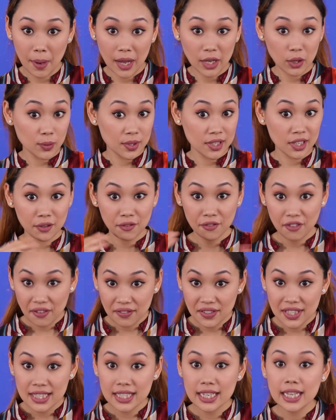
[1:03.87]
by using a
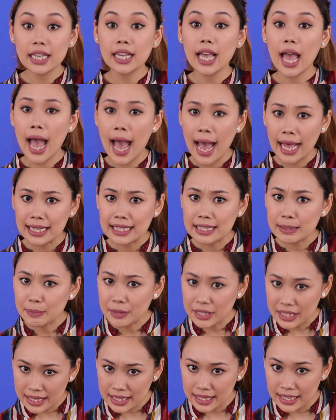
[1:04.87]
fevistick and some
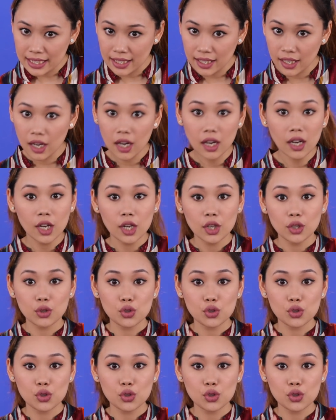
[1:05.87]
concealer